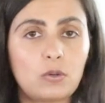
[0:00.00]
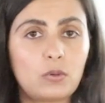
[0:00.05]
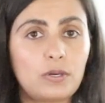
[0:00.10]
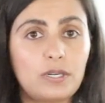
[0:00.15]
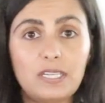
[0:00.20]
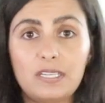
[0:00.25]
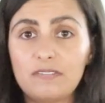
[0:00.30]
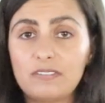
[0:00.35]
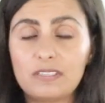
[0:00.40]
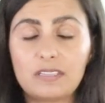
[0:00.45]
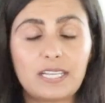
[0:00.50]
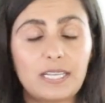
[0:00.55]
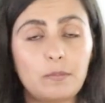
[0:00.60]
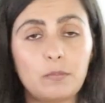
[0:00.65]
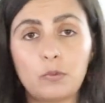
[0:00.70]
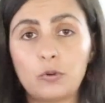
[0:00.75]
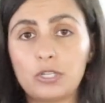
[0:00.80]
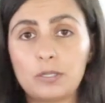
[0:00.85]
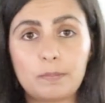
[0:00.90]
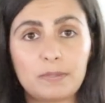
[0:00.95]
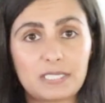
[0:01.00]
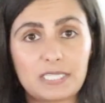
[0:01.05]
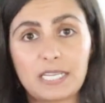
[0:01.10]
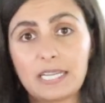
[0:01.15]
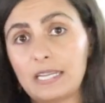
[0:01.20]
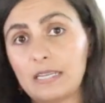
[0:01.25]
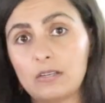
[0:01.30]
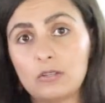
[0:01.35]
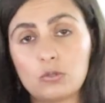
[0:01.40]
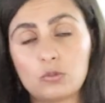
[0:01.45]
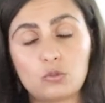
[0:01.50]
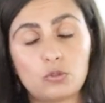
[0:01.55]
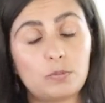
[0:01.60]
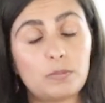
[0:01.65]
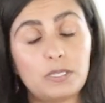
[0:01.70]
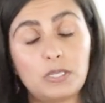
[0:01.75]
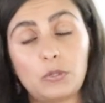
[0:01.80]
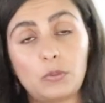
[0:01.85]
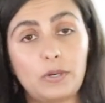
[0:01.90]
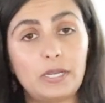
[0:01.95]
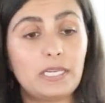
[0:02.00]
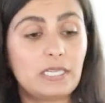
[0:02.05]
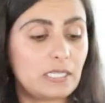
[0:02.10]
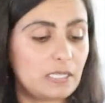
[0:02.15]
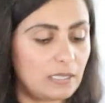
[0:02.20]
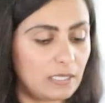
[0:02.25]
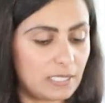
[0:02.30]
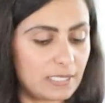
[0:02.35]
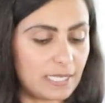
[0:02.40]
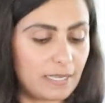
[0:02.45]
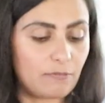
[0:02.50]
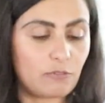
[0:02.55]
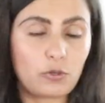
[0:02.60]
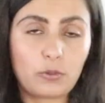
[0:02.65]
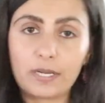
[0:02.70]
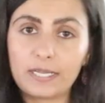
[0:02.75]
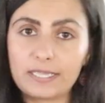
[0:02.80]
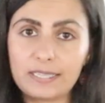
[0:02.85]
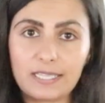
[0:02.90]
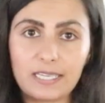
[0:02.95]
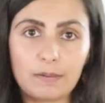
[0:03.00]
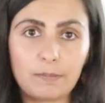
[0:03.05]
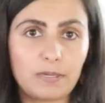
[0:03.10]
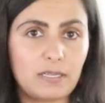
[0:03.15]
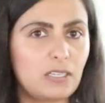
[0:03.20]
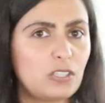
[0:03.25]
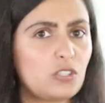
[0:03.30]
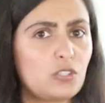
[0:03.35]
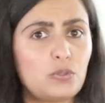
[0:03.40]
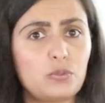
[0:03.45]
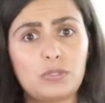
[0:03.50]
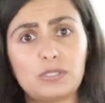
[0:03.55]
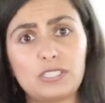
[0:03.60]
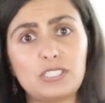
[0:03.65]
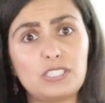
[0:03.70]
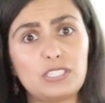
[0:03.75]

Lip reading: or even like boiled potatoes would be great in this. I've tried them and it's really